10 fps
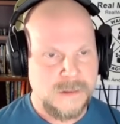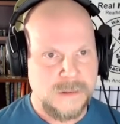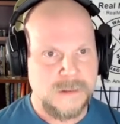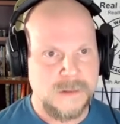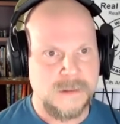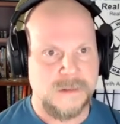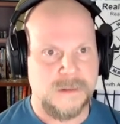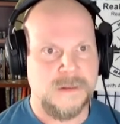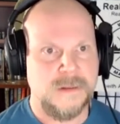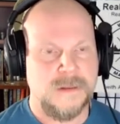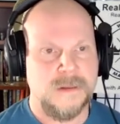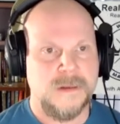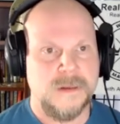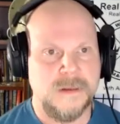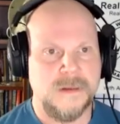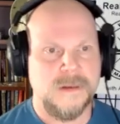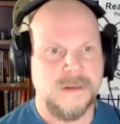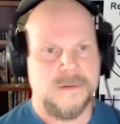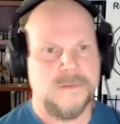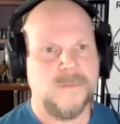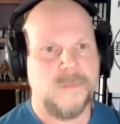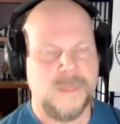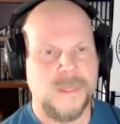(not speaking)